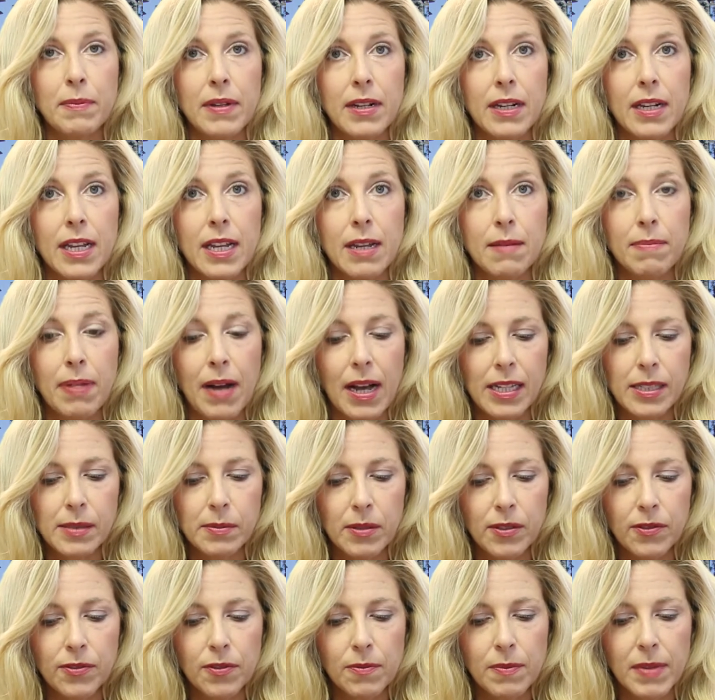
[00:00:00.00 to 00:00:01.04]
been
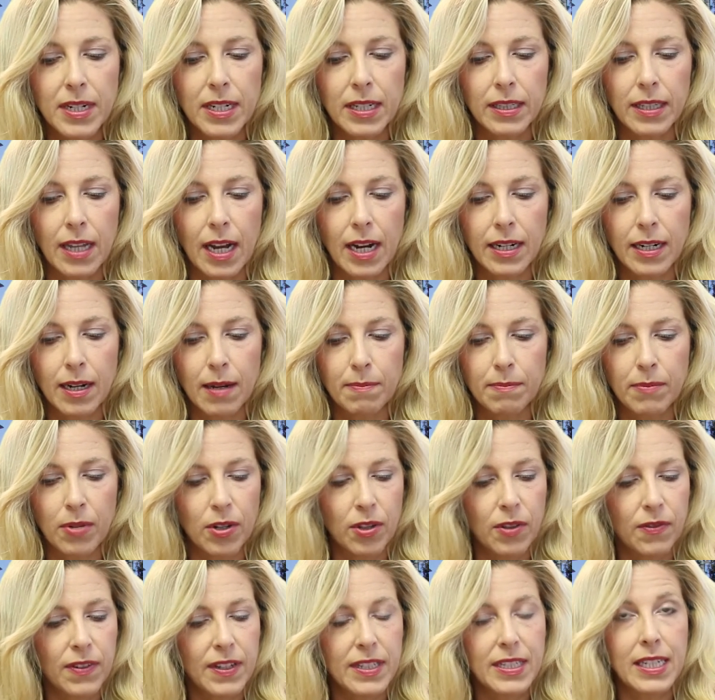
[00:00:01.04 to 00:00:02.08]
impossible for me to line up
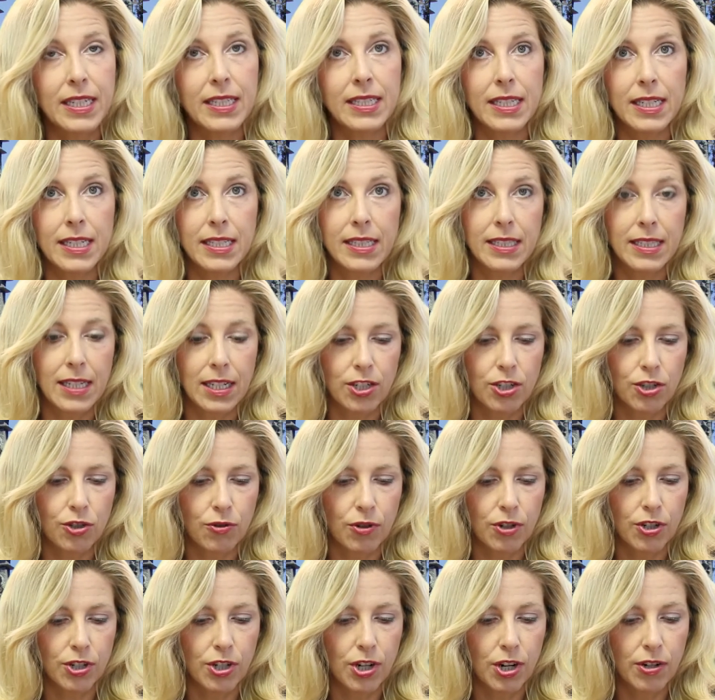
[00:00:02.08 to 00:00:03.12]
both visits in such
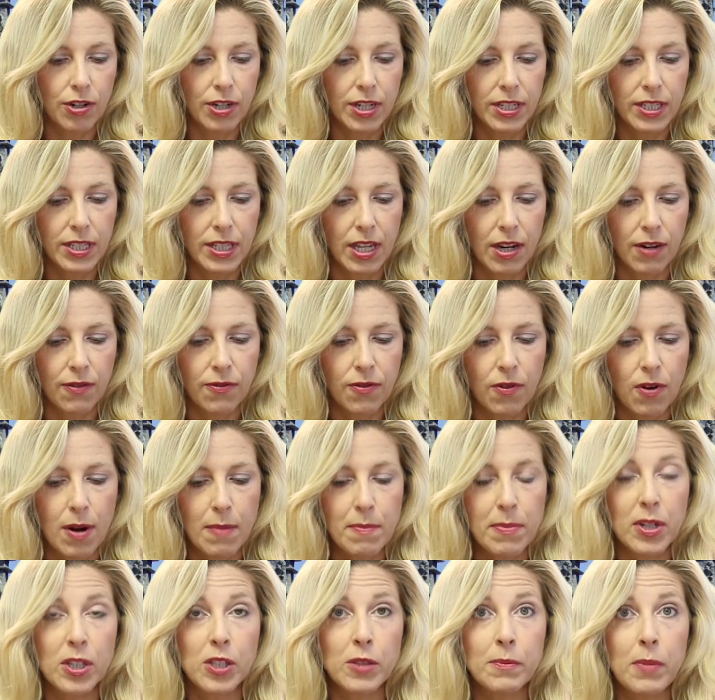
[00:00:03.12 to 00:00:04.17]
short notice. Therefore,
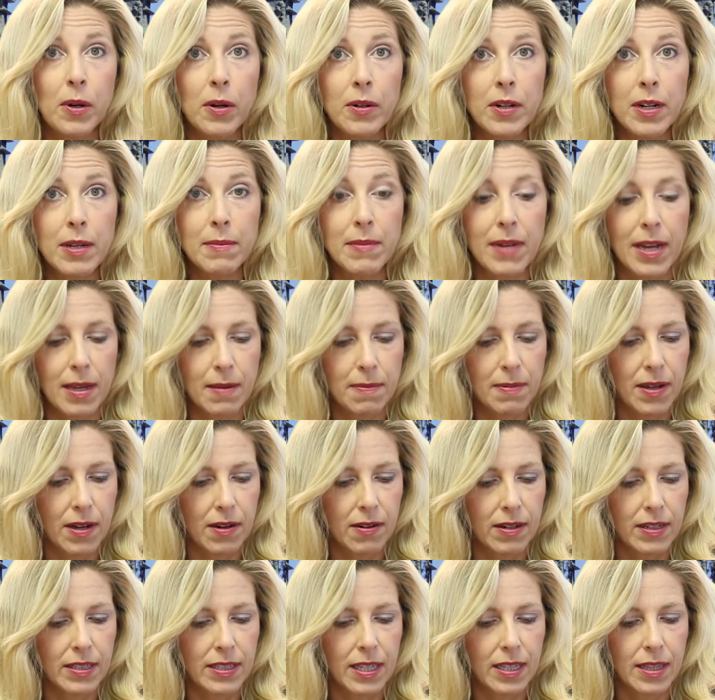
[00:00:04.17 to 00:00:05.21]
I'm postponing my
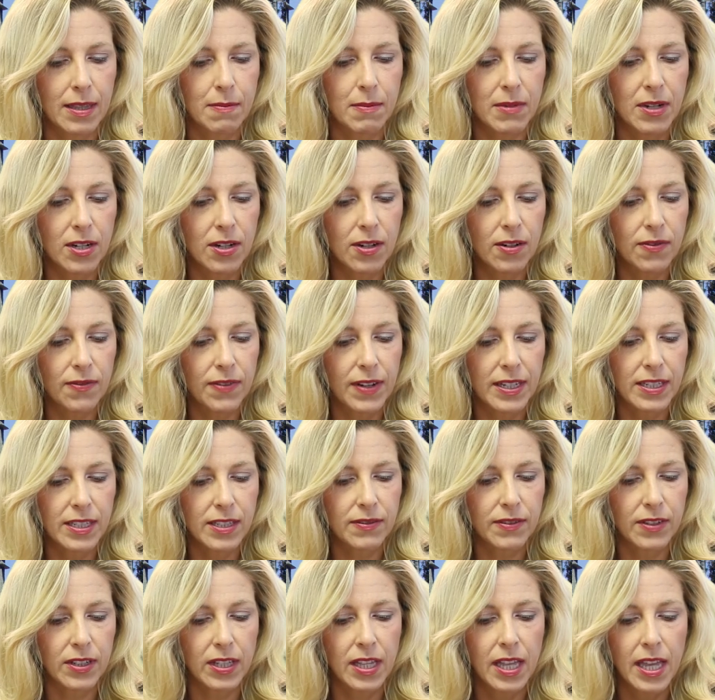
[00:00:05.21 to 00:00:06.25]
appearance at the Meteor
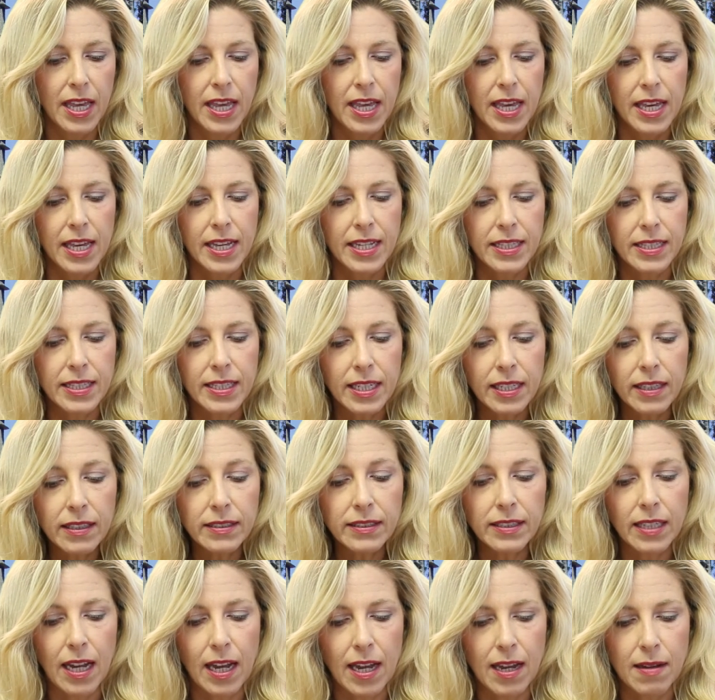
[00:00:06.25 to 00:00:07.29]
Festival until
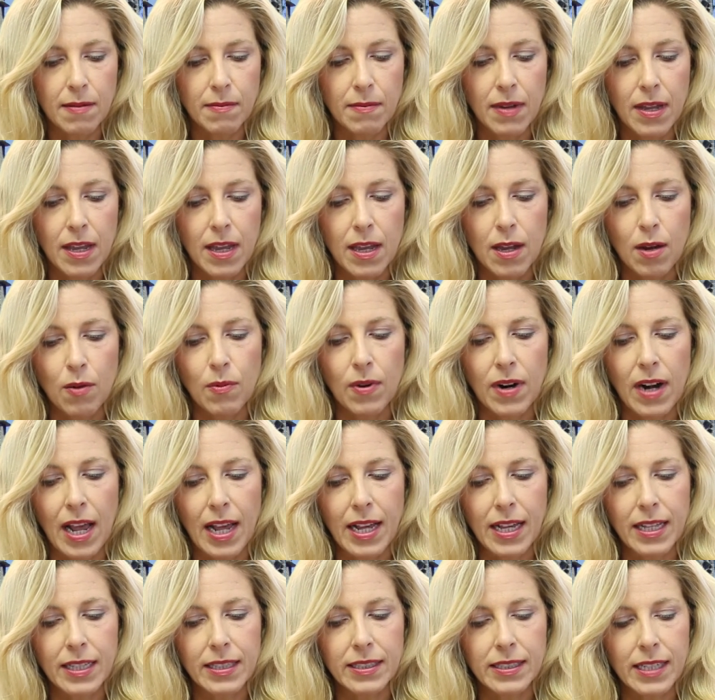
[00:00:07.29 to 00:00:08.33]
time when
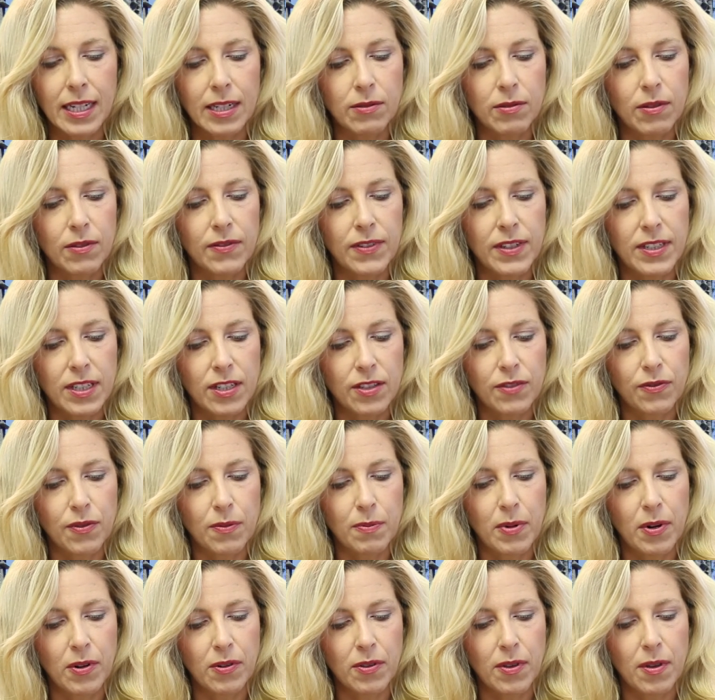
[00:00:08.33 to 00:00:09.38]
I can schedule visits for
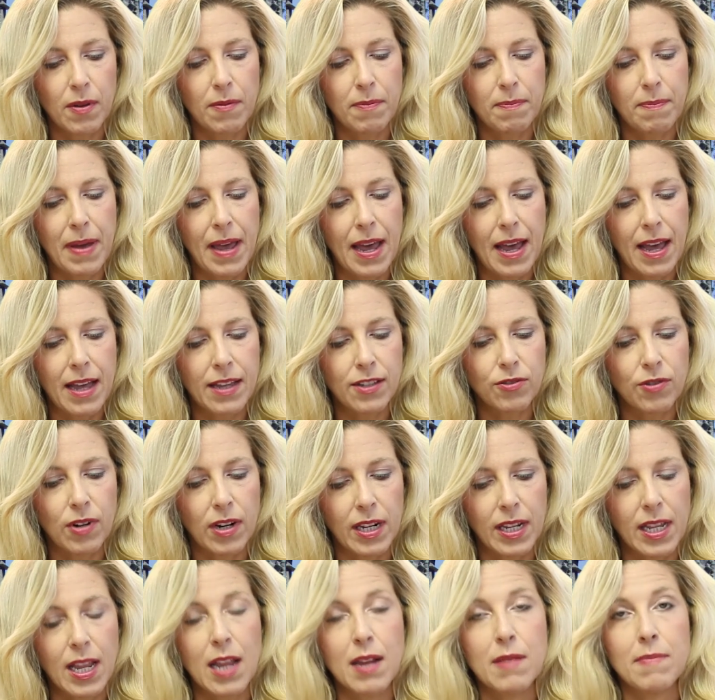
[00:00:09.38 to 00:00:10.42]
both
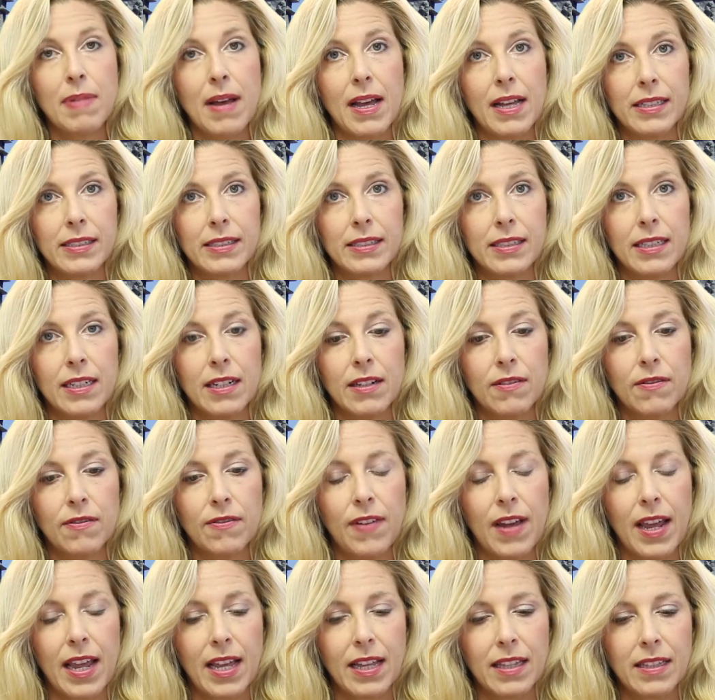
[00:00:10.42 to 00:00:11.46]
Israeli and Palestinian
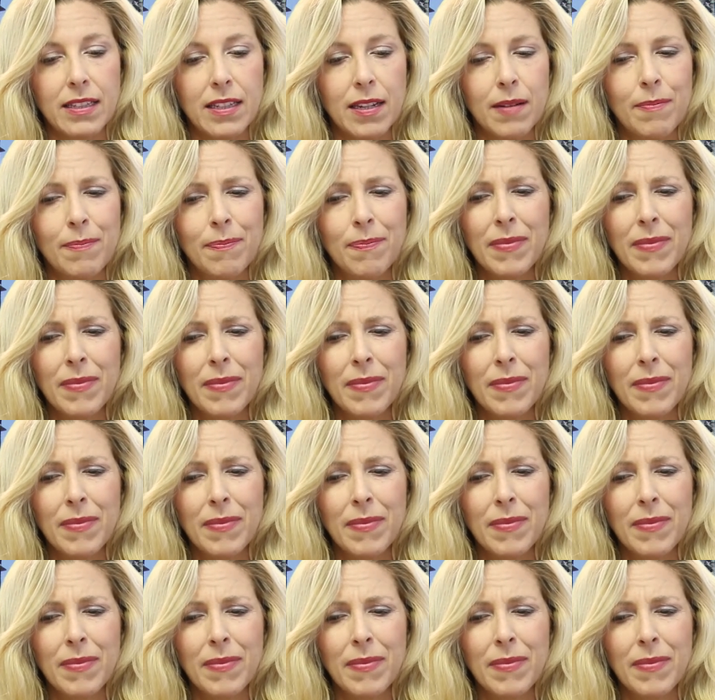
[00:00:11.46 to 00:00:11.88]
fans.